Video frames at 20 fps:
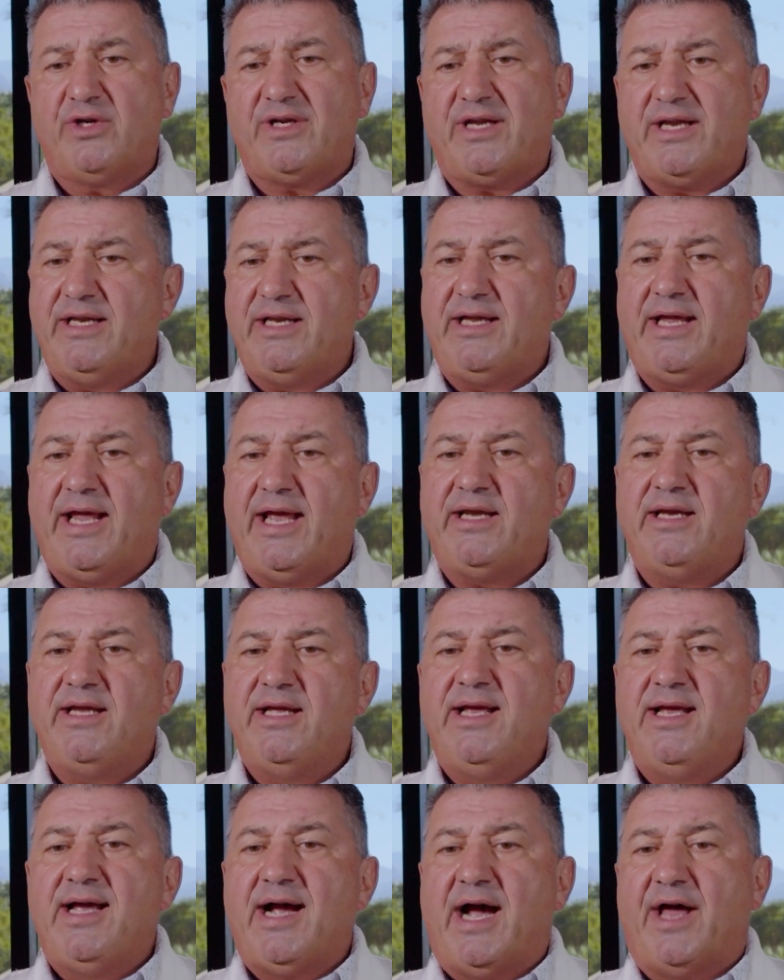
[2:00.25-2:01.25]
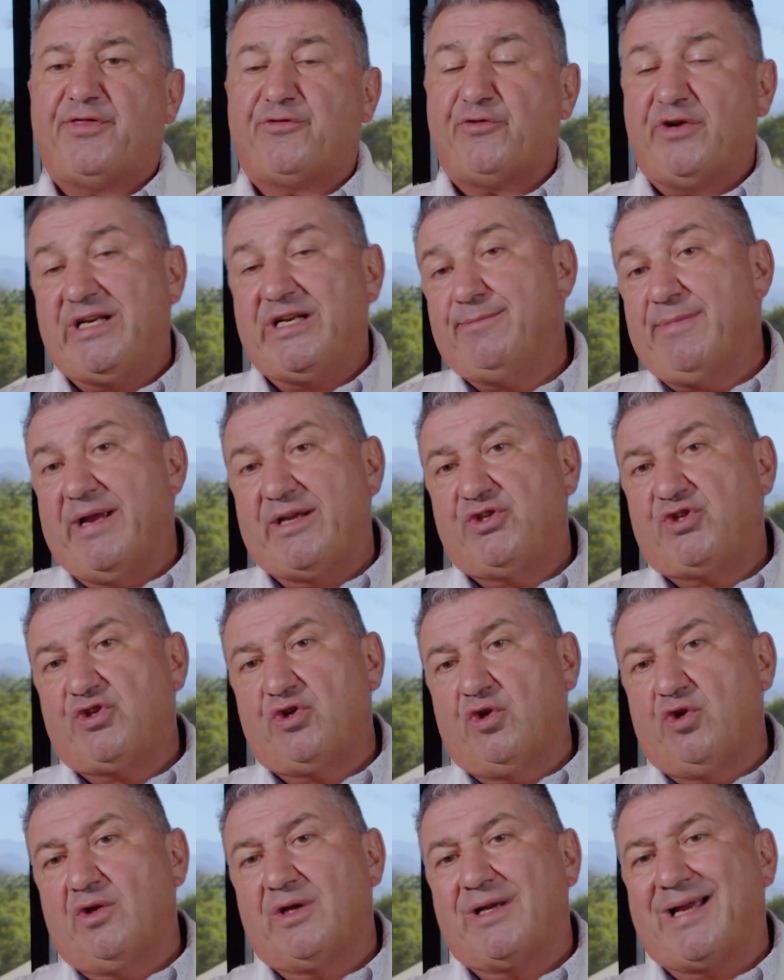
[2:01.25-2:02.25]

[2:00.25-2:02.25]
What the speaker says: You can get a 3-dimensional